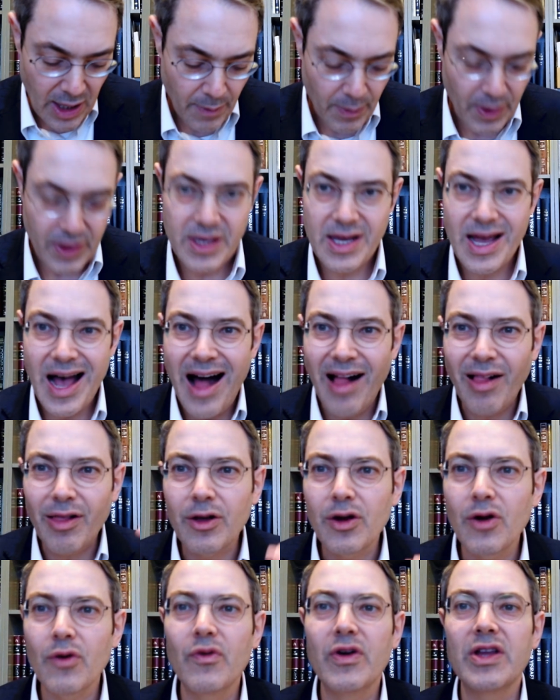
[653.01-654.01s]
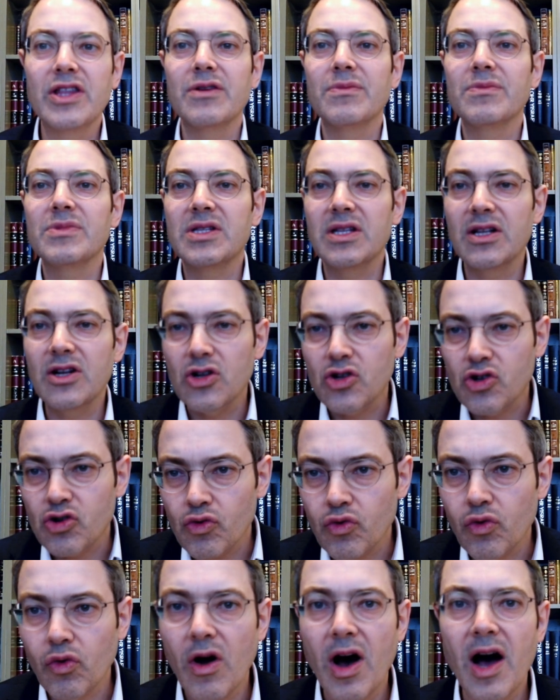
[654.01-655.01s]
But the algorithms that are
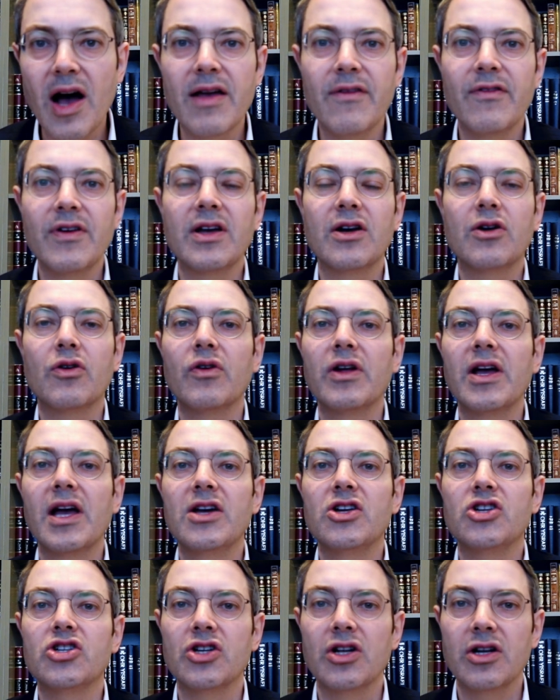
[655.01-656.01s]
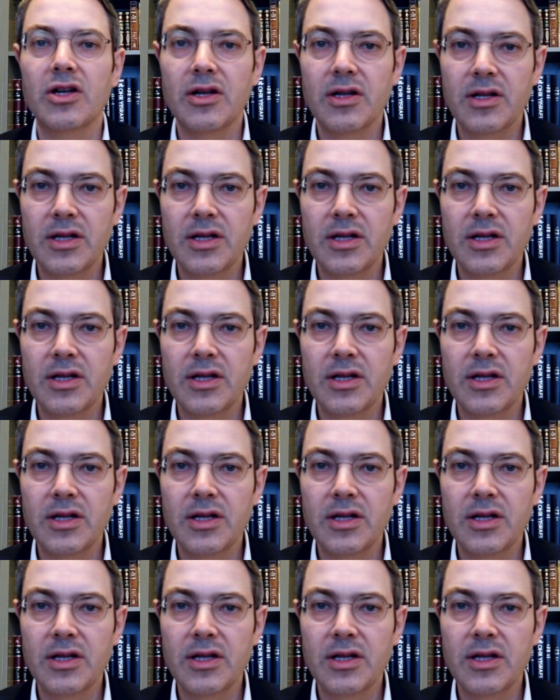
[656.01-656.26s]
driving creation,